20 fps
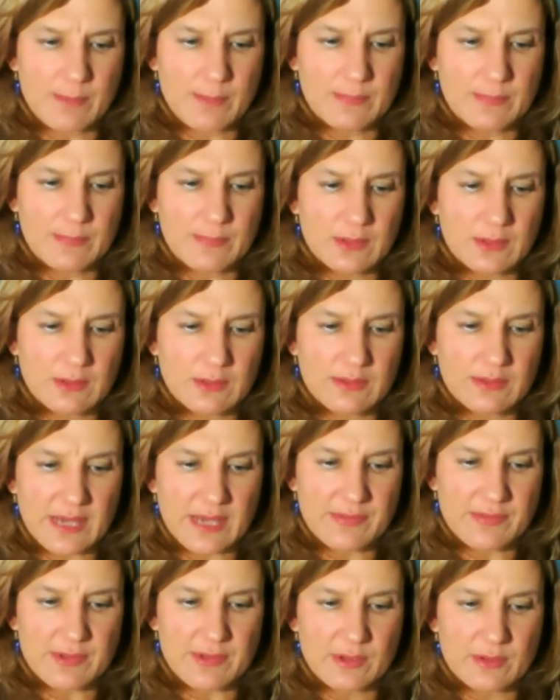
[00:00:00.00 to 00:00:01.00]

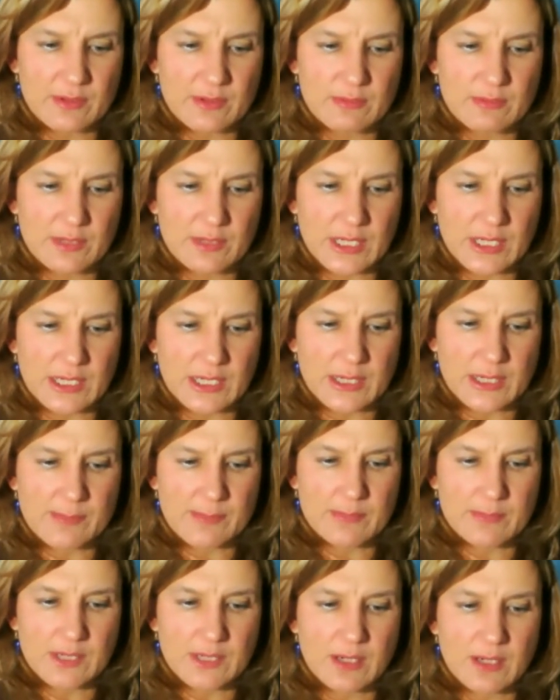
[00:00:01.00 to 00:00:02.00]
The other
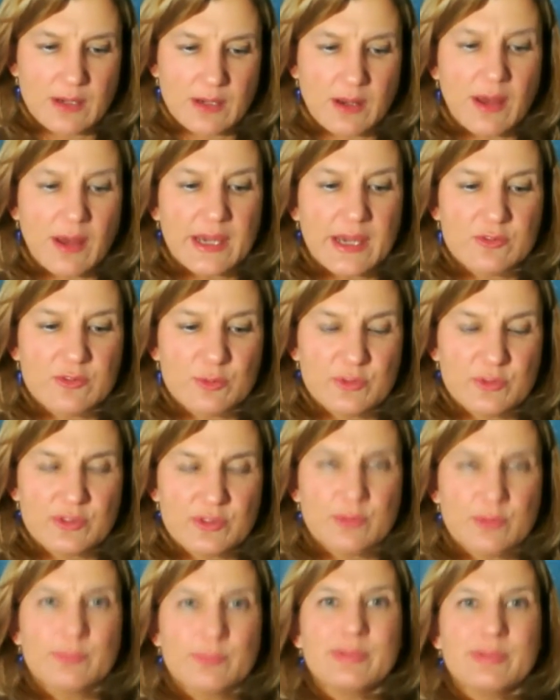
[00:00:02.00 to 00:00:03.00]
client
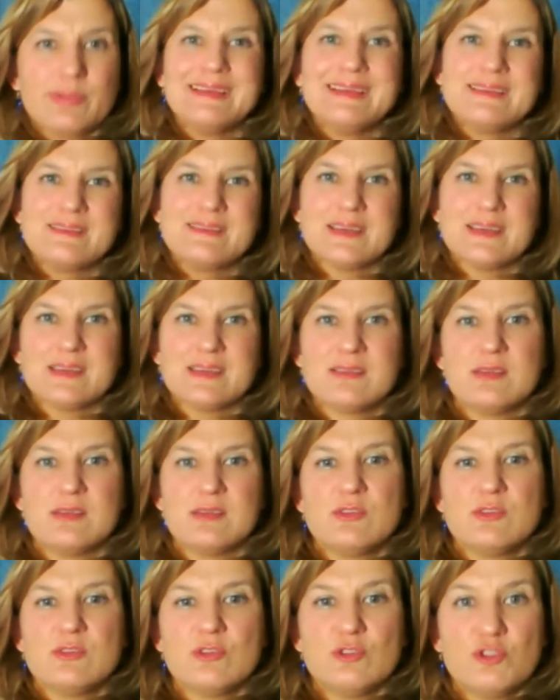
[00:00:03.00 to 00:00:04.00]
was completely
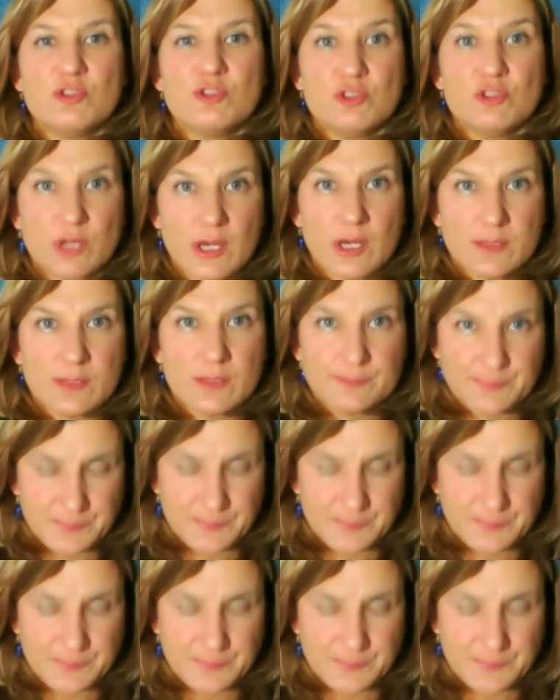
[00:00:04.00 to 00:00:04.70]
addicted to sugar.